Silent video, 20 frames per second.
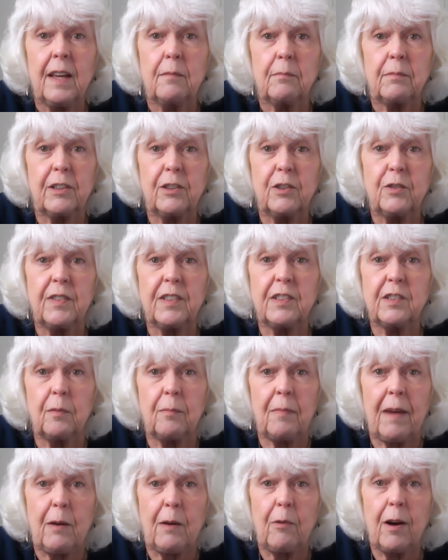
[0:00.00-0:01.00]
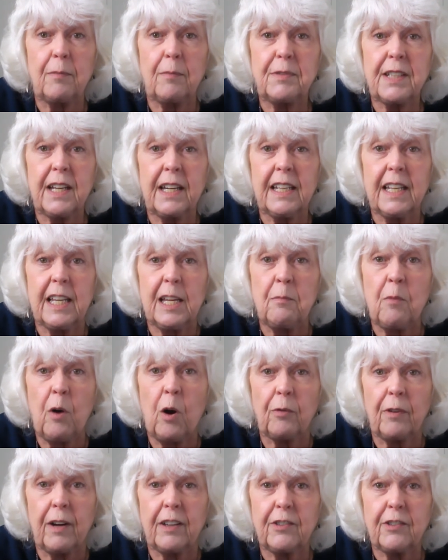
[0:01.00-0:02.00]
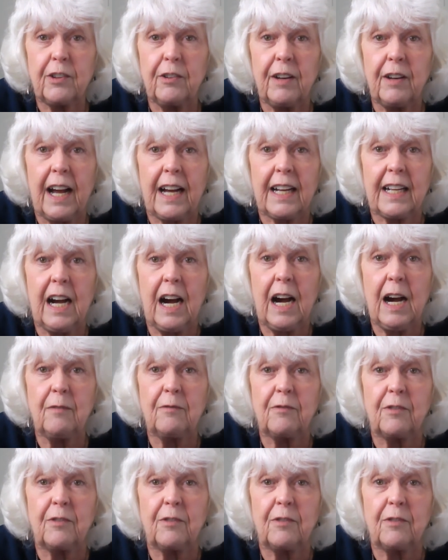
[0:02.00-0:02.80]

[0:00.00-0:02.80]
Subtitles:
Please visit my website, emorescue.com,